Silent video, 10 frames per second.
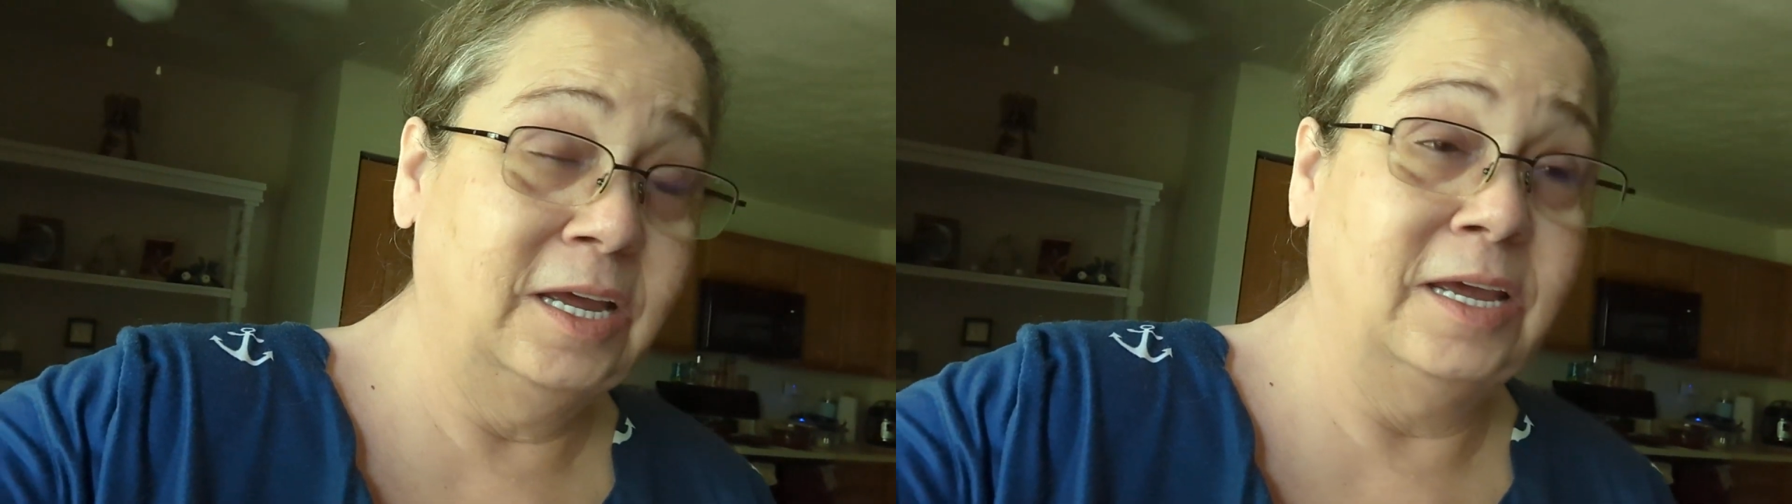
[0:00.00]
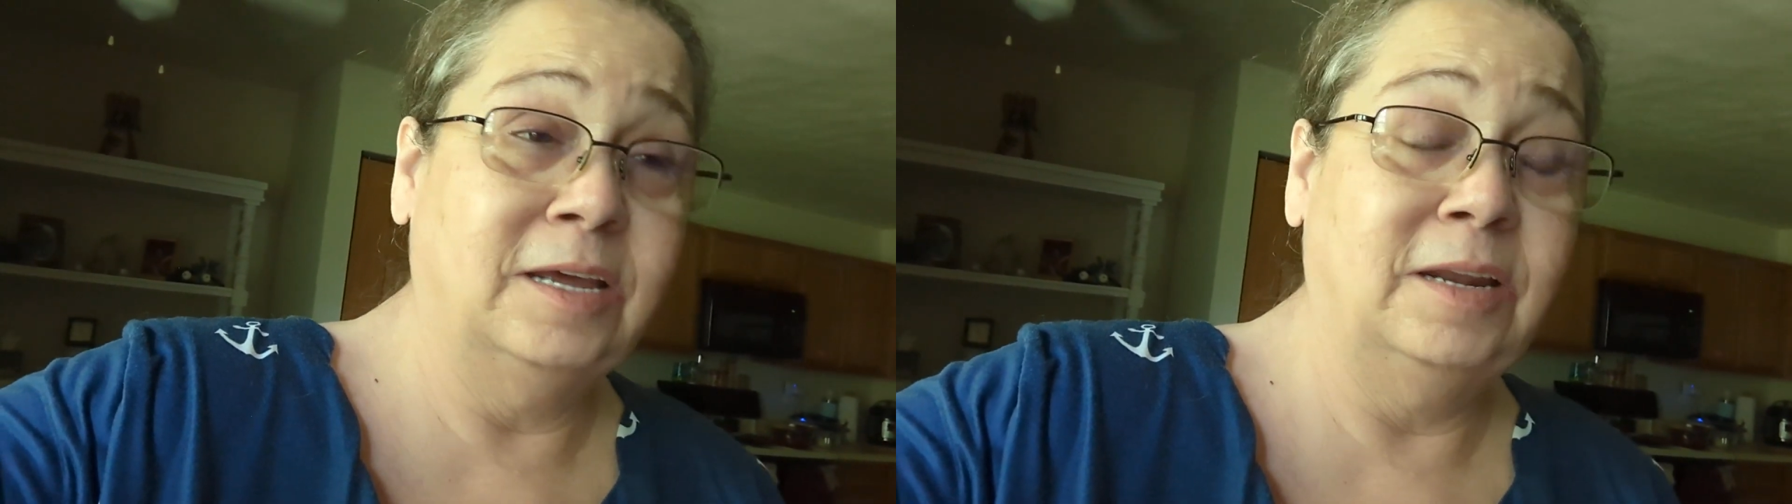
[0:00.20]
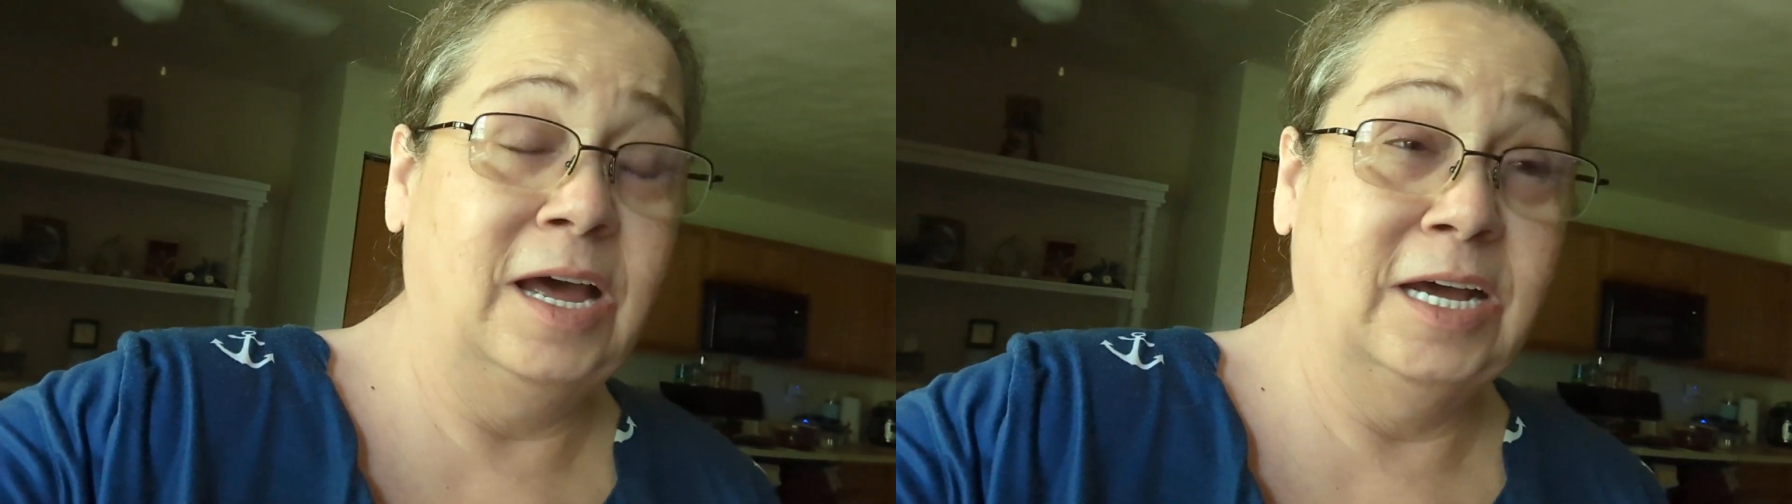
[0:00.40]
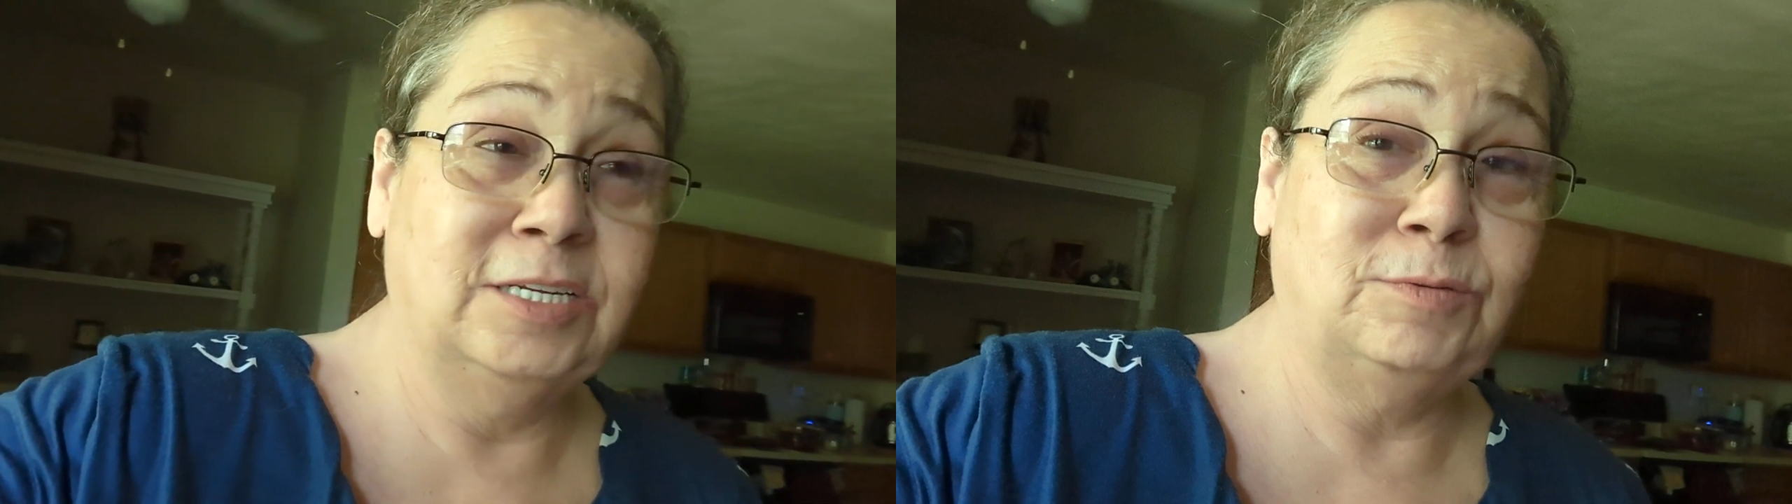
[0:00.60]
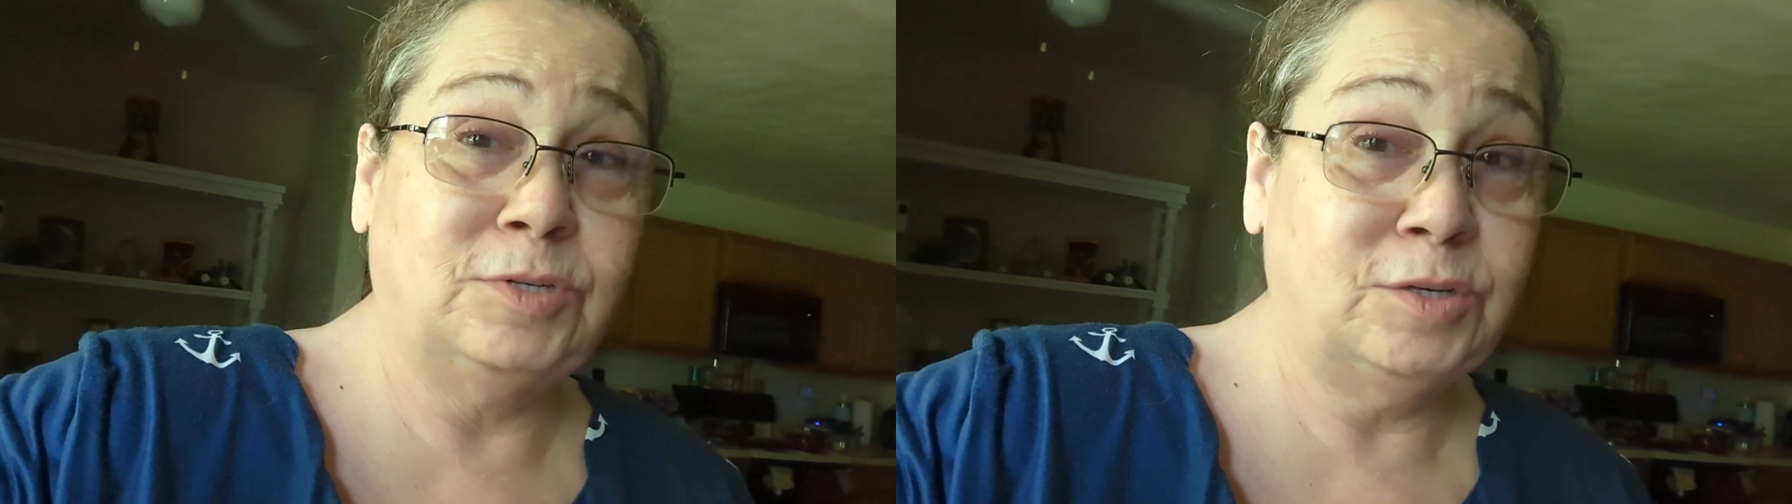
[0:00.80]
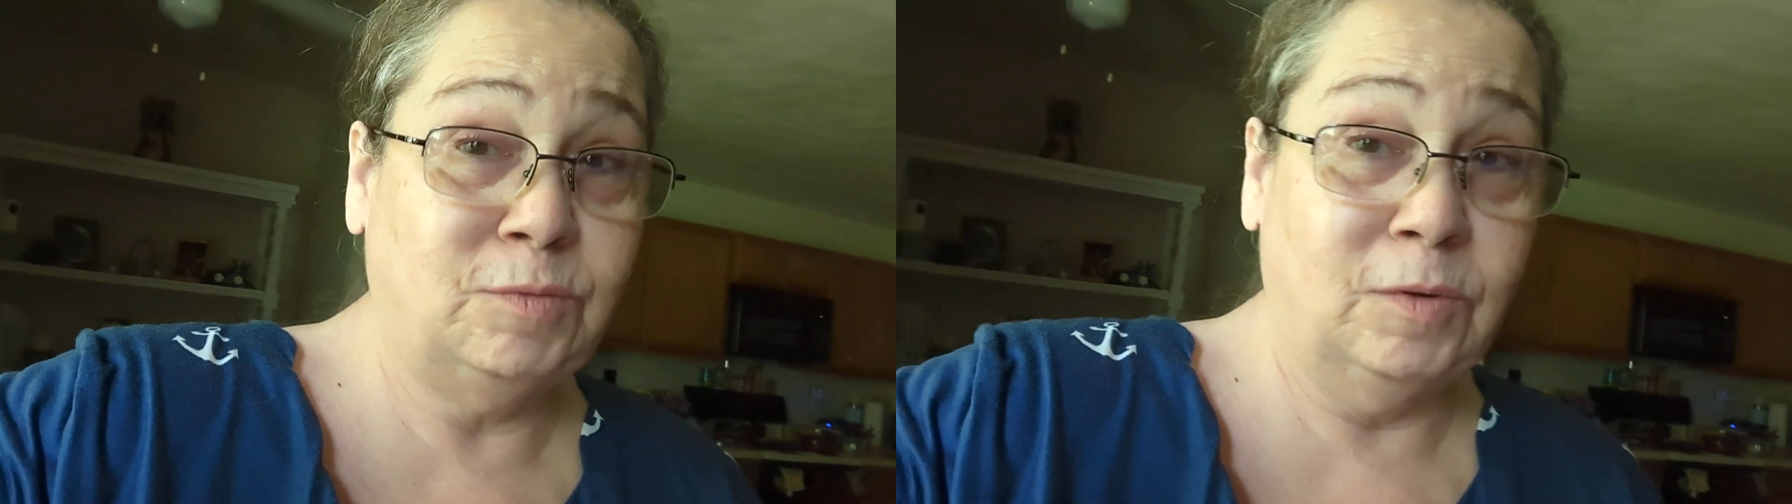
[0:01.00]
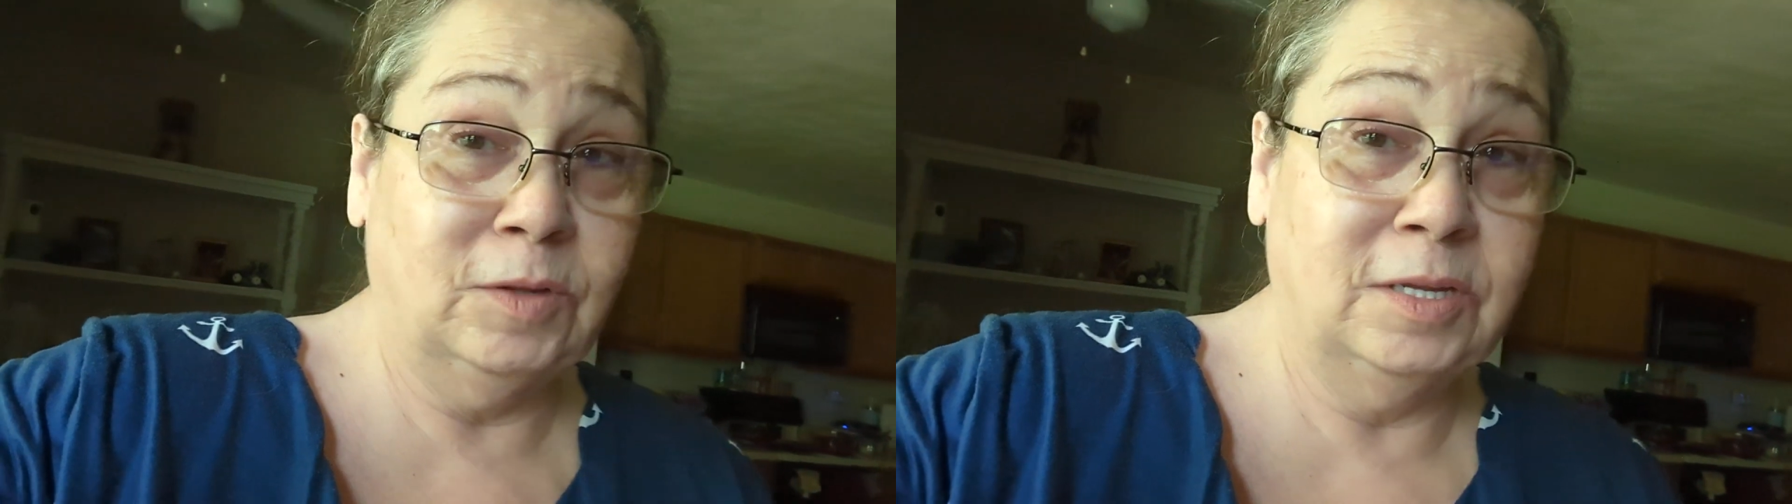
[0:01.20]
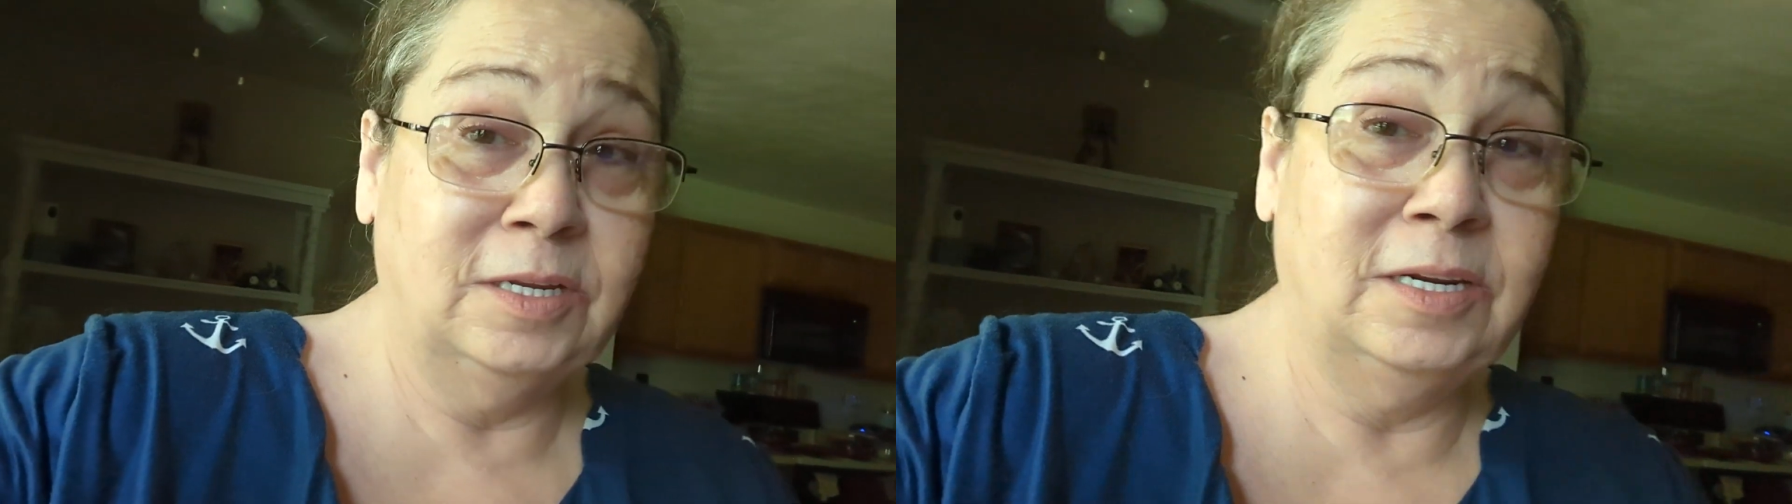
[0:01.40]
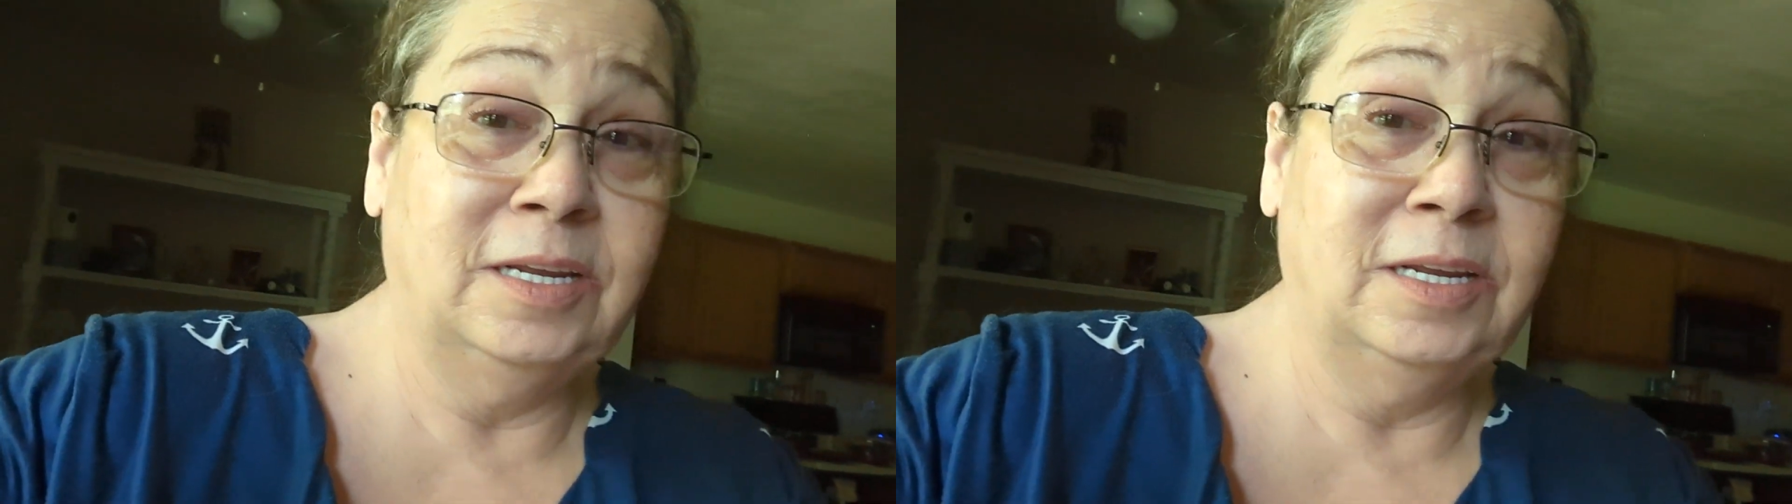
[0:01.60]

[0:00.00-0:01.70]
and eyes were swollen